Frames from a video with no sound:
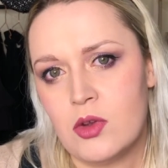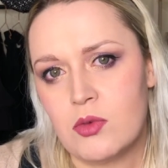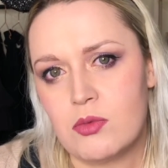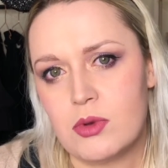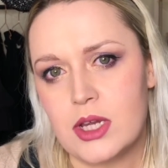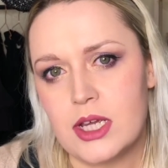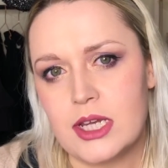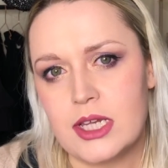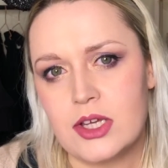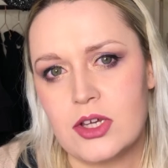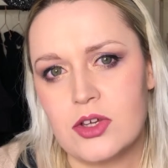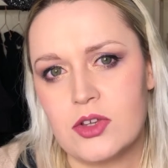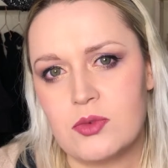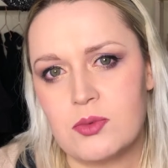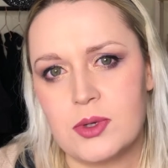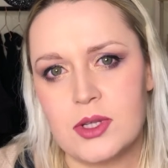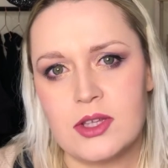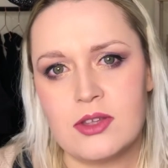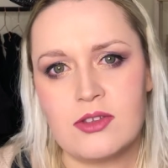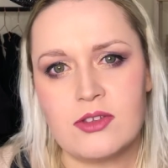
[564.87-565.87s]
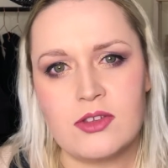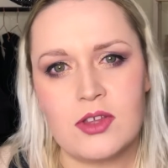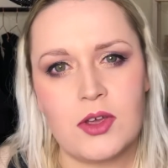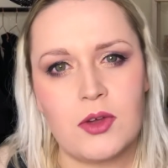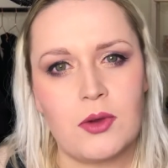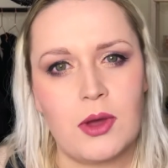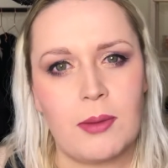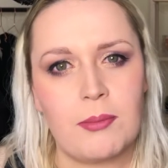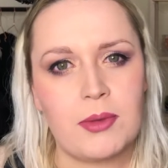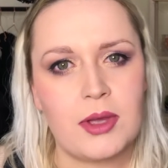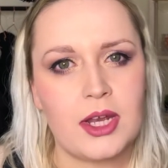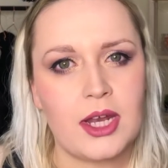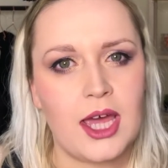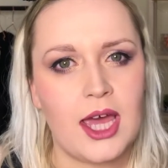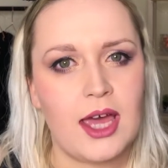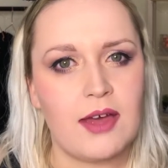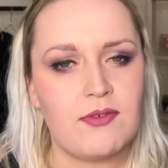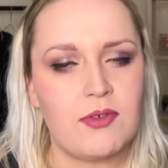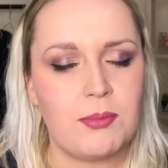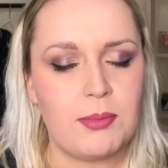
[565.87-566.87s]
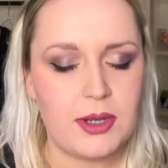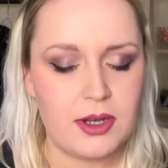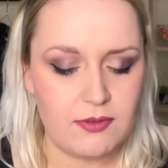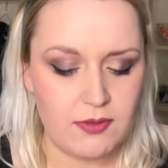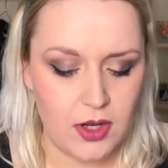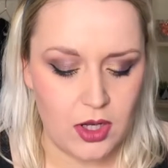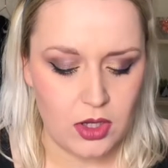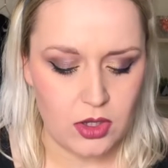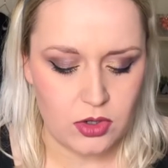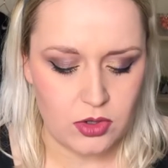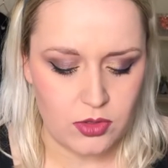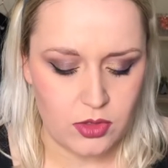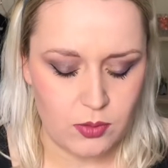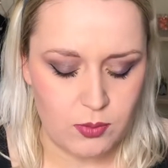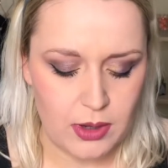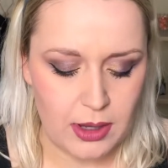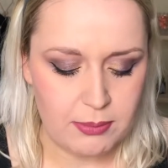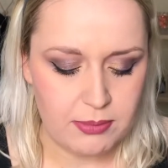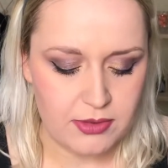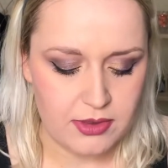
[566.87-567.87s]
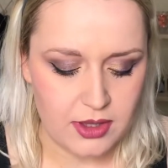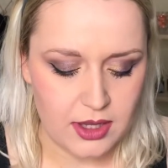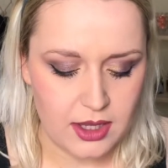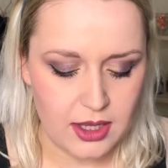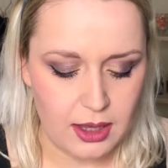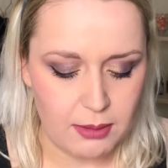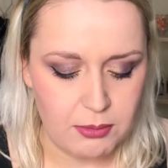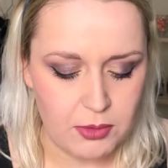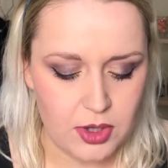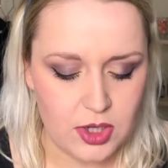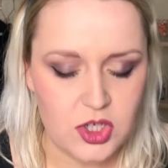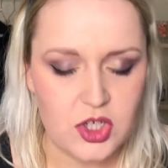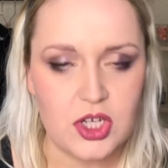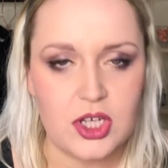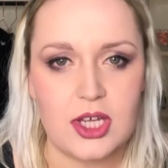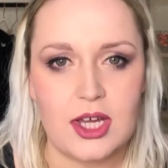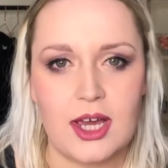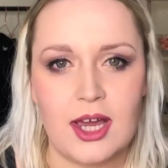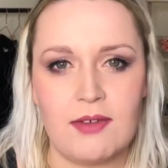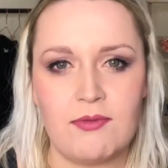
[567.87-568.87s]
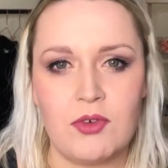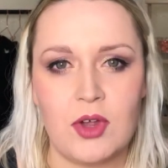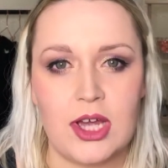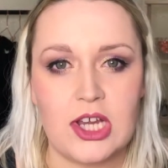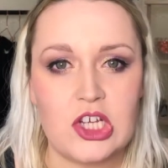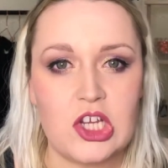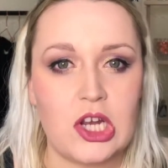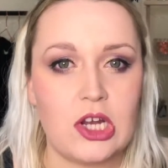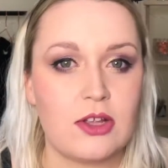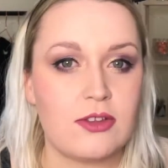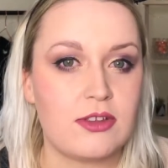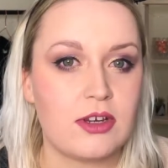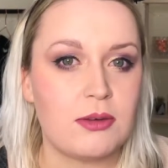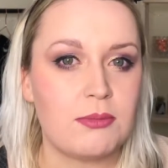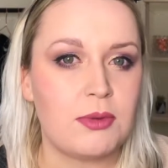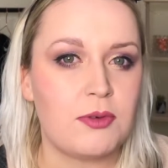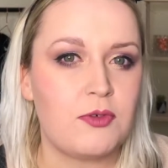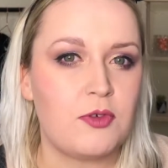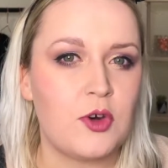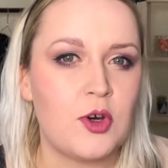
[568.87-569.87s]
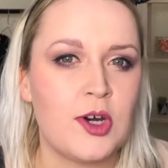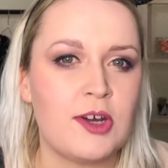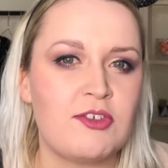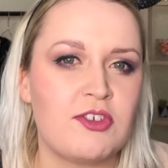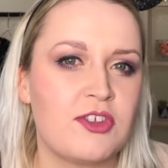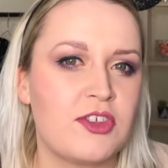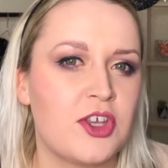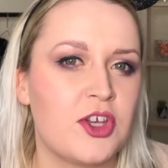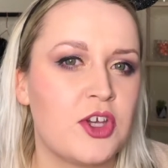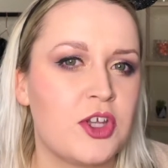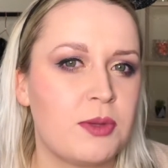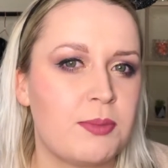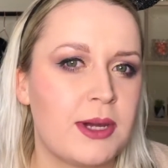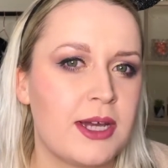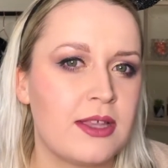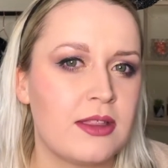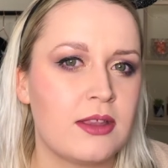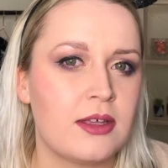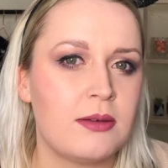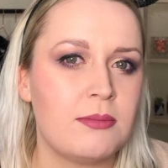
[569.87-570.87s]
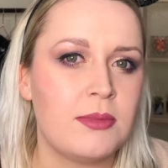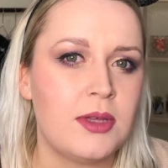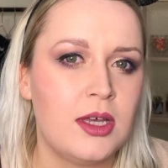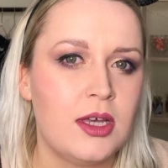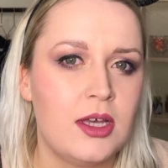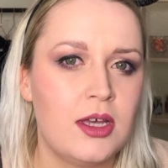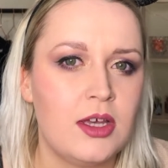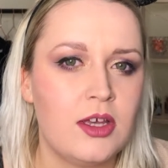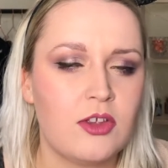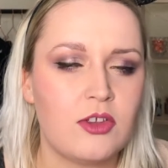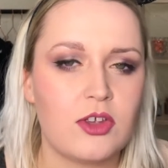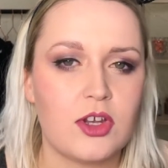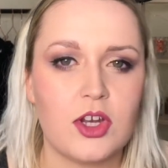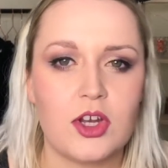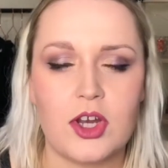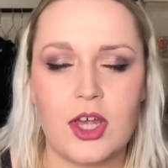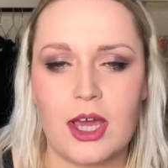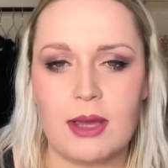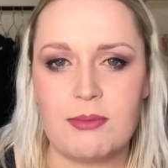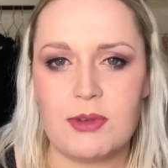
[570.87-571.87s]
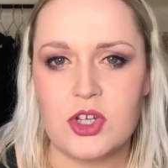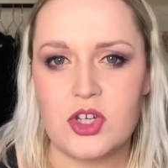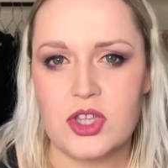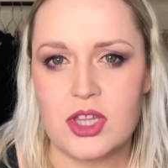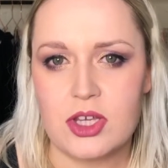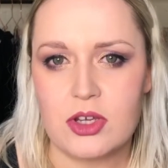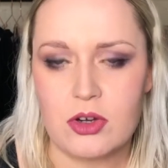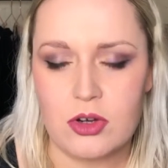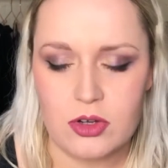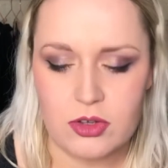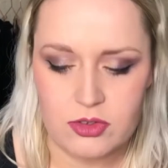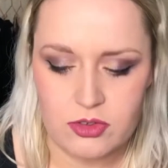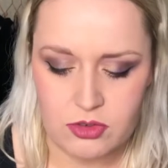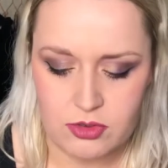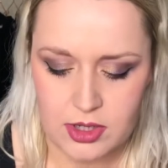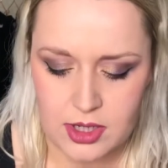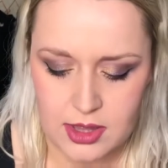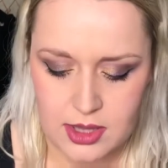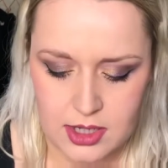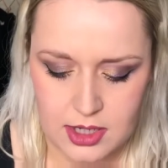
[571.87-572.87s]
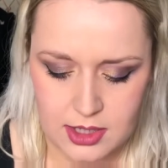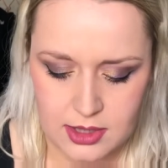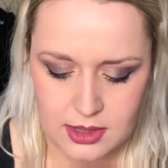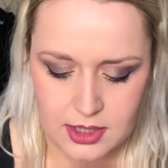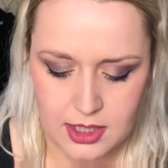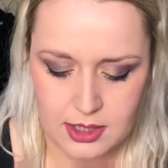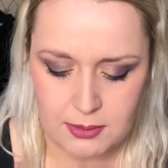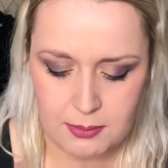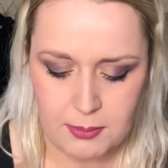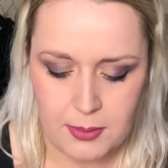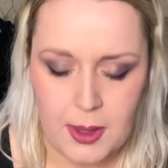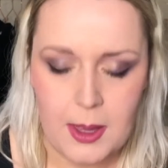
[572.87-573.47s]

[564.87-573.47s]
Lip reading: really good ones, so I'm gonna have a bit of a look on the website. I've not actually looked at them before, I just heard about them, so I don't know how much they cost or anything like that.